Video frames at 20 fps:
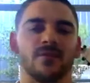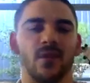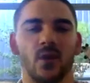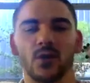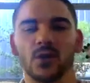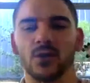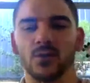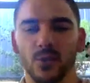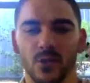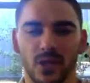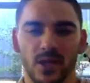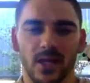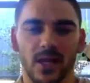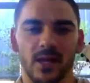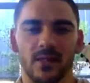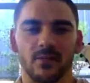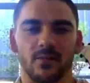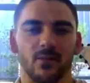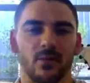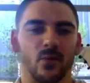volume you can
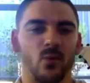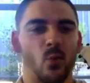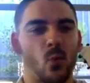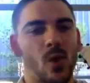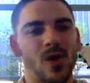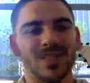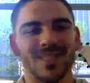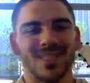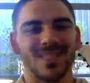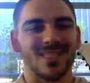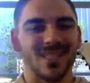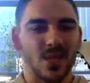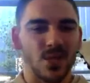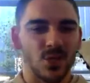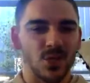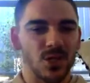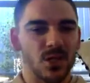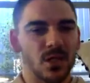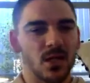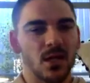get through in one
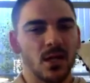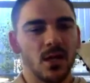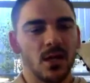session,